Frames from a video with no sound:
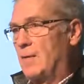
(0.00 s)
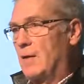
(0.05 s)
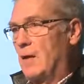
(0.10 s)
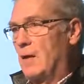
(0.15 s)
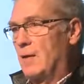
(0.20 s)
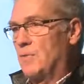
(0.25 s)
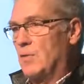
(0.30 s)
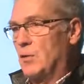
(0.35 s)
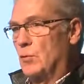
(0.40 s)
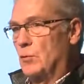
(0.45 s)

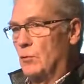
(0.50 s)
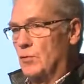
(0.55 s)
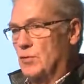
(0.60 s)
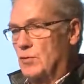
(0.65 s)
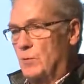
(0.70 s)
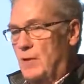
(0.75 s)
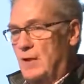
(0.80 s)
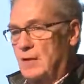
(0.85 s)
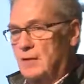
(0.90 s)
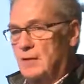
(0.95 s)
um, an
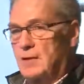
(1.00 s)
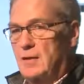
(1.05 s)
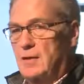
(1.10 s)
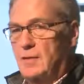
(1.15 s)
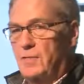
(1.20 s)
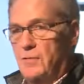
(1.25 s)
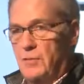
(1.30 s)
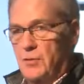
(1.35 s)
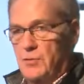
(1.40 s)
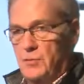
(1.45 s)

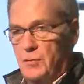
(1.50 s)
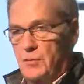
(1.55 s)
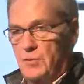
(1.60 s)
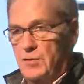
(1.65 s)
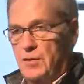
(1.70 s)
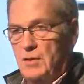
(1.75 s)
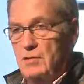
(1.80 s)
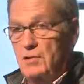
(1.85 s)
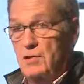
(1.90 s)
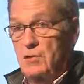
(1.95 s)
automatically virtuous
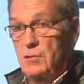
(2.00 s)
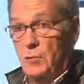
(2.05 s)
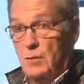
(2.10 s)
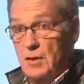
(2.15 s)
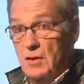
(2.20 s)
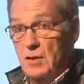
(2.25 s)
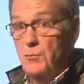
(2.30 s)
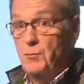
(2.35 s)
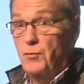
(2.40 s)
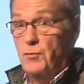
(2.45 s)
thing to do
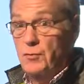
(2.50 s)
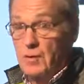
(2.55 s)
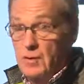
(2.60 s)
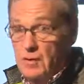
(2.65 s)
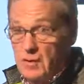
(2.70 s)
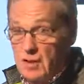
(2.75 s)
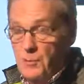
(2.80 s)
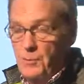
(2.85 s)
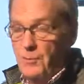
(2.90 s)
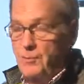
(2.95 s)
is pretty
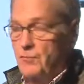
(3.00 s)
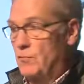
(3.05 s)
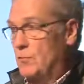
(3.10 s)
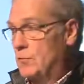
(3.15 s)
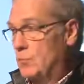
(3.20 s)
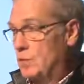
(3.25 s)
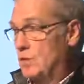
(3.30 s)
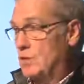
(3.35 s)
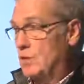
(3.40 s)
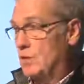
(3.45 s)
deeply
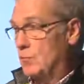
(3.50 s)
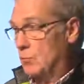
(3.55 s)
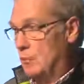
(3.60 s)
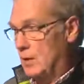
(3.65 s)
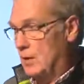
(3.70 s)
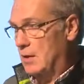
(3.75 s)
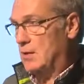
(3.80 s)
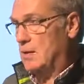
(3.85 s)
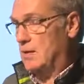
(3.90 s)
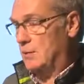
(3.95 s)
rooted in
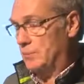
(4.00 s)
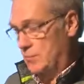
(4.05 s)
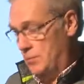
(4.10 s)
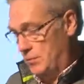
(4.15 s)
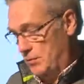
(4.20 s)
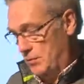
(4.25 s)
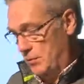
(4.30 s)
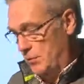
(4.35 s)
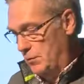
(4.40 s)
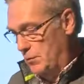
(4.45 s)
all our
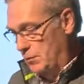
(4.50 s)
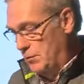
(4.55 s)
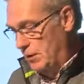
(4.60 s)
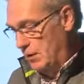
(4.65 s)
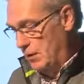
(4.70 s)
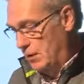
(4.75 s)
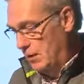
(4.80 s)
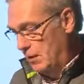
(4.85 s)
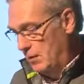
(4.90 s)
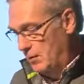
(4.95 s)
cultures,
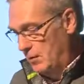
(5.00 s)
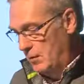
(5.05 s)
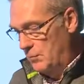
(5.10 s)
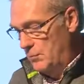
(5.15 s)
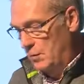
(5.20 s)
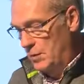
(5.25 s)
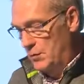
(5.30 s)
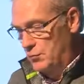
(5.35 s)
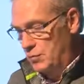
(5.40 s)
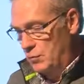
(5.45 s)
including
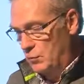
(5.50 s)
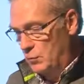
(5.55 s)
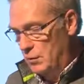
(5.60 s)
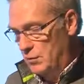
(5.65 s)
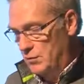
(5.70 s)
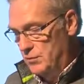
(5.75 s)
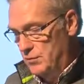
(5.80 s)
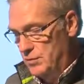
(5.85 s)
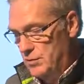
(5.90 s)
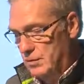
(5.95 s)
emerging
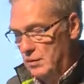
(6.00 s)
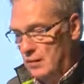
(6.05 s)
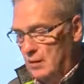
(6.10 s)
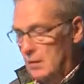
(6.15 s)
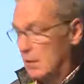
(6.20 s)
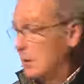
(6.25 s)
ones